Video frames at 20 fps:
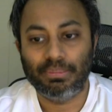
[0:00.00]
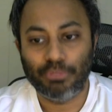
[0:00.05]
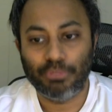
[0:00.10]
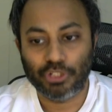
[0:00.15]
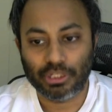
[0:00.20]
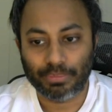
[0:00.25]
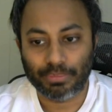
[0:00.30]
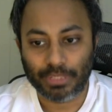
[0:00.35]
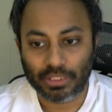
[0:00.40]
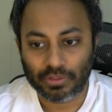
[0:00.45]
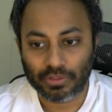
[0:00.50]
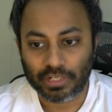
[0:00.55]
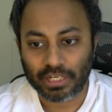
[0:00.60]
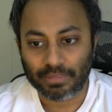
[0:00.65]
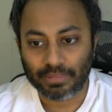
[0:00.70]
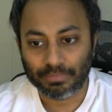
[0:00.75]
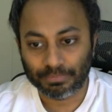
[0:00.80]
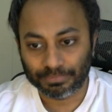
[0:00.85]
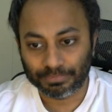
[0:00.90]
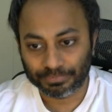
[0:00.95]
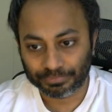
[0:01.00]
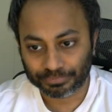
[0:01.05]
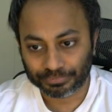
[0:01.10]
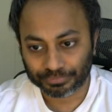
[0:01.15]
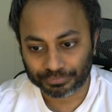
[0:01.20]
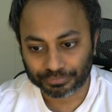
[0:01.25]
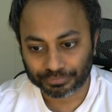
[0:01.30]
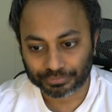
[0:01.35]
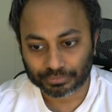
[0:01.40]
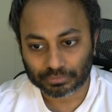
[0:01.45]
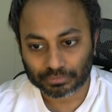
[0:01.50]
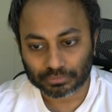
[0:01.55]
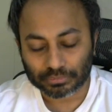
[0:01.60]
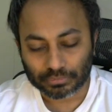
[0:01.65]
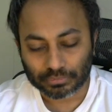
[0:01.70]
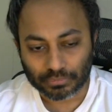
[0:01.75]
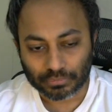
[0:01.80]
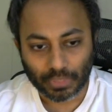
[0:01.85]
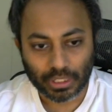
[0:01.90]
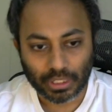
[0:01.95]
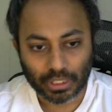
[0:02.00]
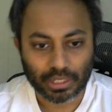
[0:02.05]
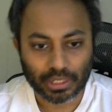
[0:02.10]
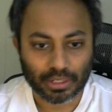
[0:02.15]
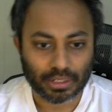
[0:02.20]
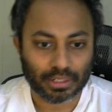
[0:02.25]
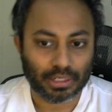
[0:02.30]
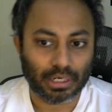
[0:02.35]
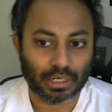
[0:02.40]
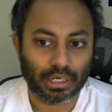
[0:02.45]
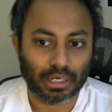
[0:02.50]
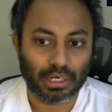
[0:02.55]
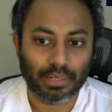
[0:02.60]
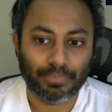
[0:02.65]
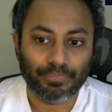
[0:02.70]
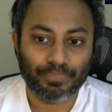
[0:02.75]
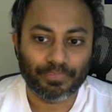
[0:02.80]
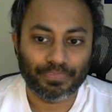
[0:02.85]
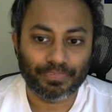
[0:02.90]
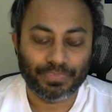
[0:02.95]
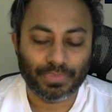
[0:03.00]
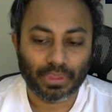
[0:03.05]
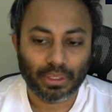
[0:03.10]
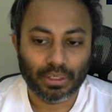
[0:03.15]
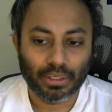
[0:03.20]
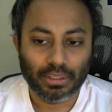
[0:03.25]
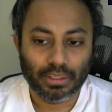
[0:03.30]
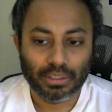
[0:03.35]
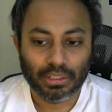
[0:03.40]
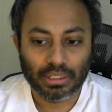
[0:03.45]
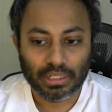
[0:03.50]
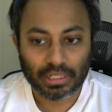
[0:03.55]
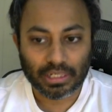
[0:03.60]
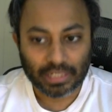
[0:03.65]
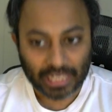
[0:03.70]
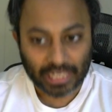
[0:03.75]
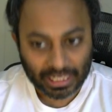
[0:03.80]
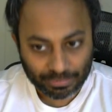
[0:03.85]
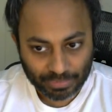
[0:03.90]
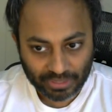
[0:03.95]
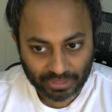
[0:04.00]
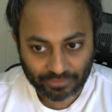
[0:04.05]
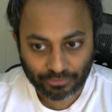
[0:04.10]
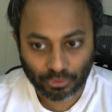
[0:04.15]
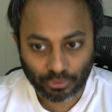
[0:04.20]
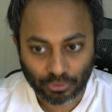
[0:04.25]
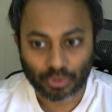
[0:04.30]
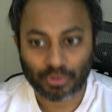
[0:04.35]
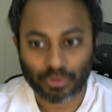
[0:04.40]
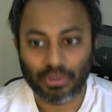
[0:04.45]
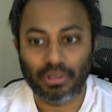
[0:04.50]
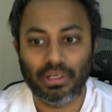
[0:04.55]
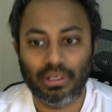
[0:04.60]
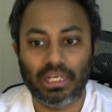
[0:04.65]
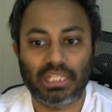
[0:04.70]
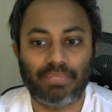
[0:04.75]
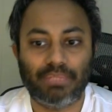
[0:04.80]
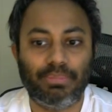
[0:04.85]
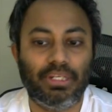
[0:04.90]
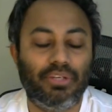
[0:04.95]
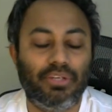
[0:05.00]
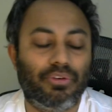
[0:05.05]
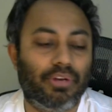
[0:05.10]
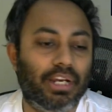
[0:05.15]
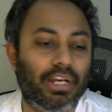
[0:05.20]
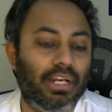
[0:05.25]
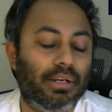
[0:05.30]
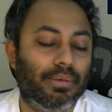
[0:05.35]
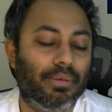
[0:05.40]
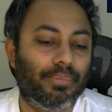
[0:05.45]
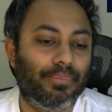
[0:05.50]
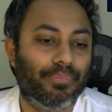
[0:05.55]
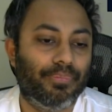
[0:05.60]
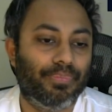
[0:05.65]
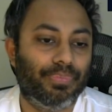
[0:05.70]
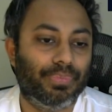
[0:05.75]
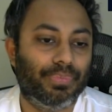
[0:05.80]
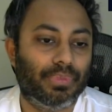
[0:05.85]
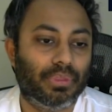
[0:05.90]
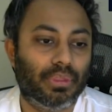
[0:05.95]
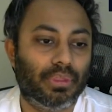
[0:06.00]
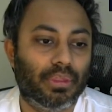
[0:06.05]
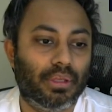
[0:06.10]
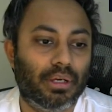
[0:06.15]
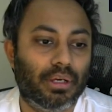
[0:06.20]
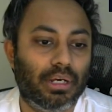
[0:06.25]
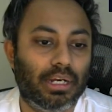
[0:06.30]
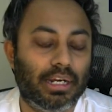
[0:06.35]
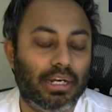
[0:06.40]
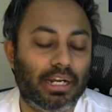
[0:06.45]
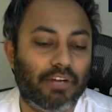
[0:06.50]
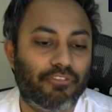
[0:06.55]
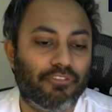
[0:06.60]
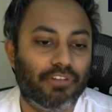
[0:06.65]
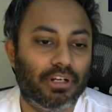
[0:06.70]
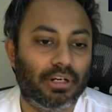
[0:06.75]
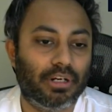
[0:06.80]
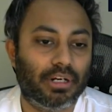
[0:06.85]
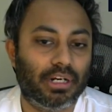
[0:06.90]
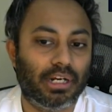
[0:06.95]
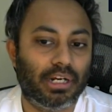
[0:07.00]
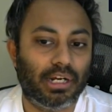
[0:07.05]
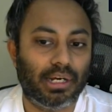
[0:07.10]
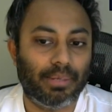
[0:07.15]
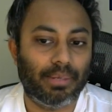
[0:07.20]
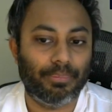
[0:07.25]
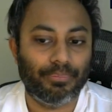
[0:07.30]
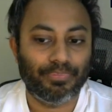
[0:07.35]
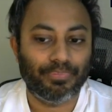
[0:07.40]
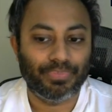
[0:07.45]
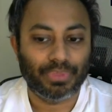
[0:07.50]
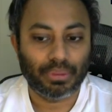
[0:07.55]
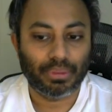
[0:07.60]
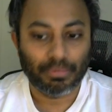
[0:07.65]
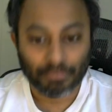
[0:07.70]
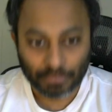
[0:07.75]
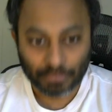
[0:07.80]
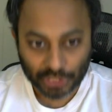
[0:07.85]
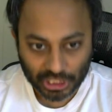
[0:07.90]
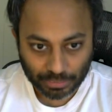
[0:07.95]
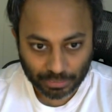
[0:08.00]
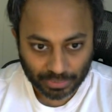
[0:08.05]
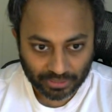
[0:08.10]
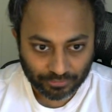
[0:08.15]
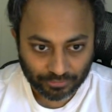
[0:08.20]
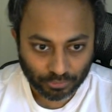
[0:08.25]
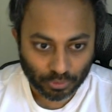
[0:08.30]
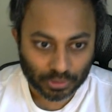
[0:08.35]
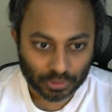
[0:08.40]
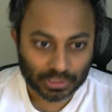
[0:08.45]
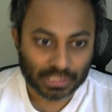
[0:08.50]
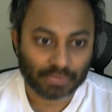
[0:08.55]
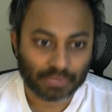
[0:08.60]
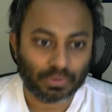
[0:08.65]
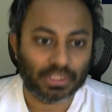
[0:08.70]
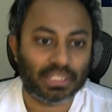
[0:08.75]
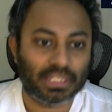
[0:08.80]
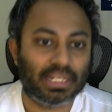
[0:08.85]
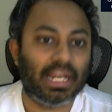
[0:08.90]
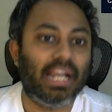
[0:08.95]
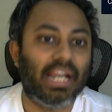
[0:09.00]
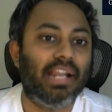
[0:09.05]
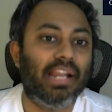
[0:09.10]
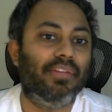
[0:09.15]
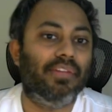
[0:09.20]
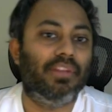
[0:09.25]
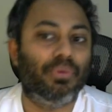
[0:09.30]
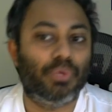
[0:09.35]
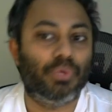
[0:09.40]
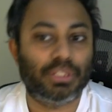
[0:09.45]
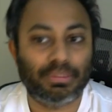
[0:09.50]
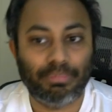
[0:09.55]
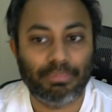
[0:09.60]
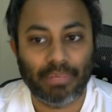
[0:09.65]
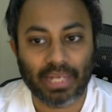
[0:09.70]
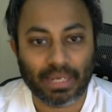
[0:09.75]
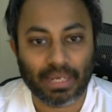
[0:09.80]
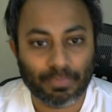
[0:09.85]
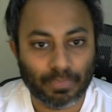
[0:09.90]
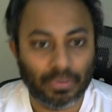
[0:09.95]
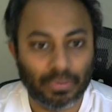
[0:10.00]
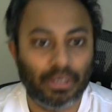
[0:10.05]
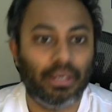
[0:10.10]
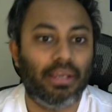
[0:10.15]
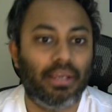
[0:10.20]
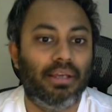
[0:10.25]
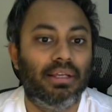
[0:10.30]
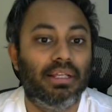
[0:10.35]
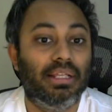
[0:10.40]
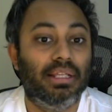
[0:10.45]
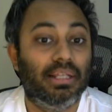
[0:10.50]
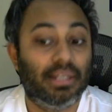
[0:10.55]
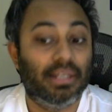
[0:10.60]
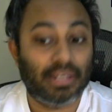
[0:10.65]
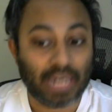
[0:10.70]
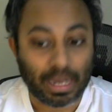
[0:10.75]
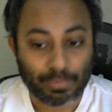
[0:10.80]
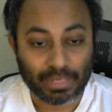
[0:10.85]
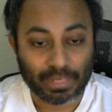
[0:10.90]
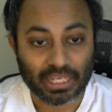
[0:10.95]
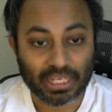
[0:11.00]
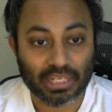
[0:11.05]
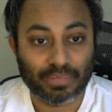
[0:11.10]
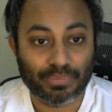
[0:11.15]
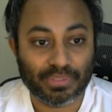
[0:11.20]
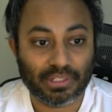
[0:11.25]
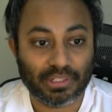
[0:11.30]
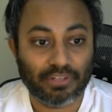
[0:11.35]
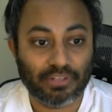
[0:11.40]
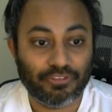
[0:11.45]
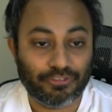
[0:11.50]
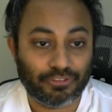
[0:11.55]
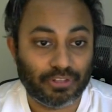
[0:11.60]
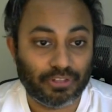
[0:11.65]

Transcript: bishop e3. Here, knight b4 has been tried, and after bishop e4, this was an idea that was played by Kramnik himself.